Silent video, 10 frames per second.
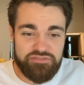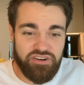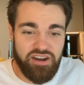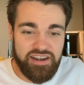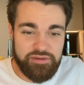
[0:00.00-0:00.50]
were
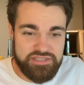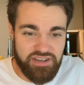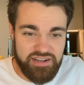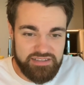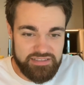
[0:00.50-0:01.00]
fine. He was
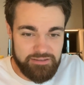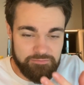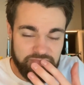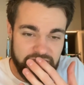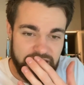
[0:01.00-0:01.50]
cycling
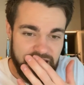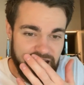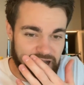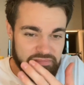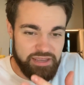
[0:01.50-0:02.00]
them.
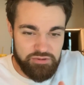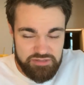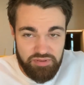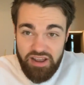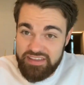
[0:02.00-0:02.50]
He
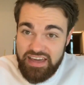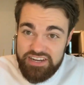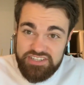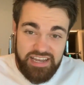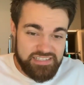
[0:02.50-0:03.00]
was applying in the
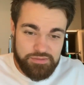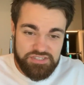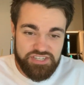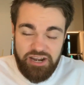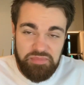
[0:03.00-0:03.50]
hashtags. He
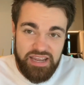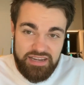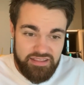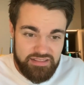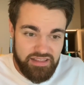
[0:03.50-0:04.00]
wasn't shadow
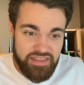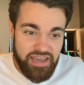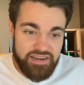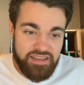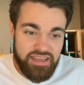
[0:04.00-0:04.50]
banned, anything like
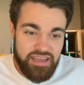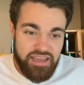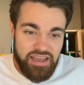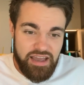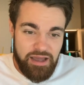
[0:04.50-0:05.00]
that.
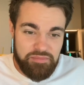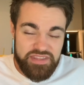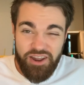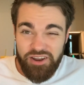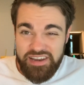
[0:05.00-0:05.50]

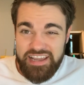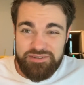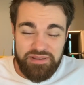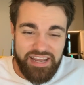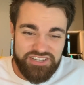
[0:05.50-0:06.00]
The only
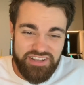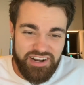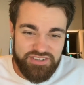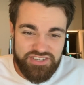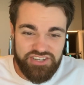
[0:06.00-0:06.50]
explanation that
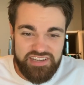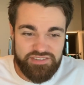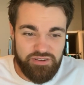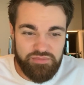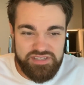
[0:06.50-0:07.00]
I could
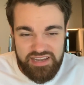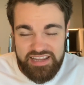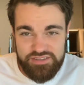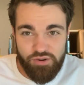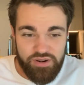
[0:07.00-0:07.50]
suggest to him was
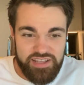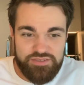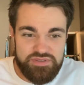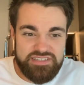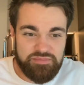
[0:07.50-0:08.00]
that his
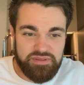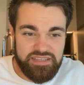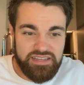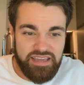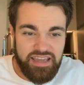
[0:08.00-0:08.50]
audience was
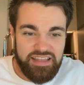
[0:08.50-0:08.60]
simply